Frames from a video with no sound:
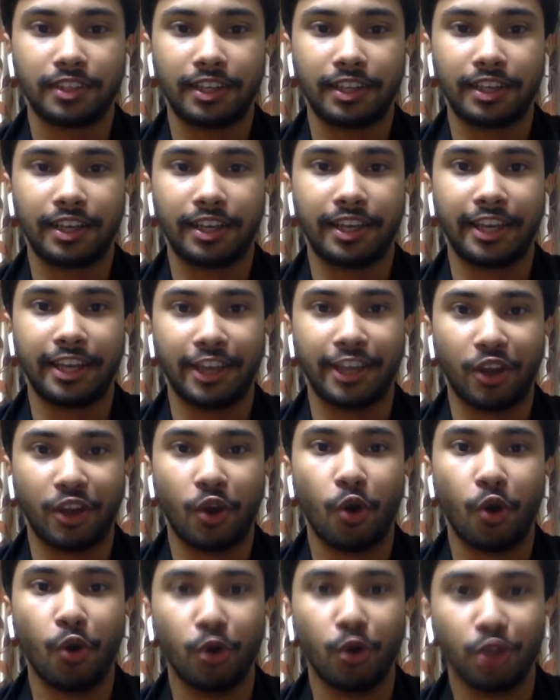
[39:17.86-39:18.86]
Hey,
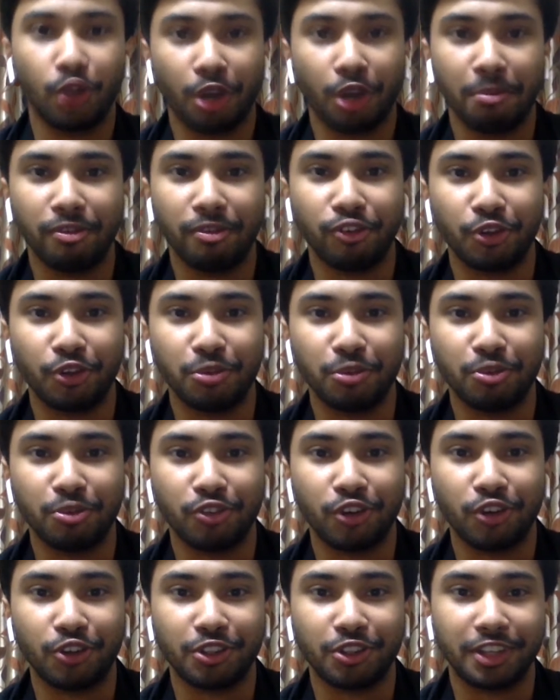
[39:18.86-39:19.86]
hold on. Before you move on
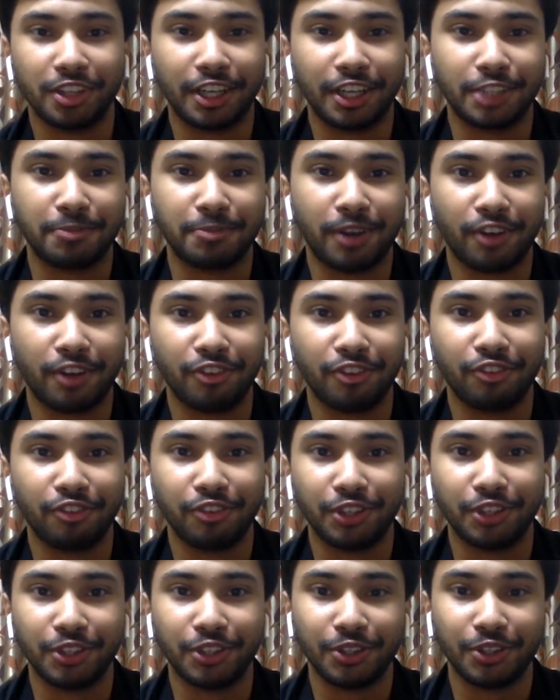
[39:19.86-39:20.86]
to the next part of the
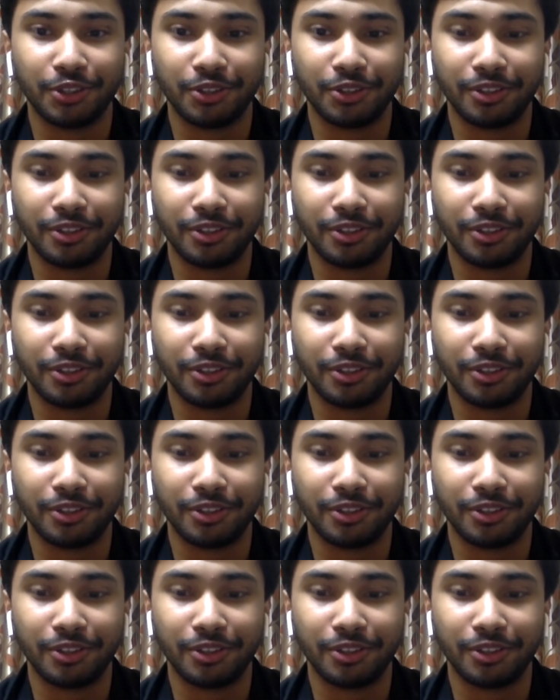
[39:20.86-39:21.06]
video,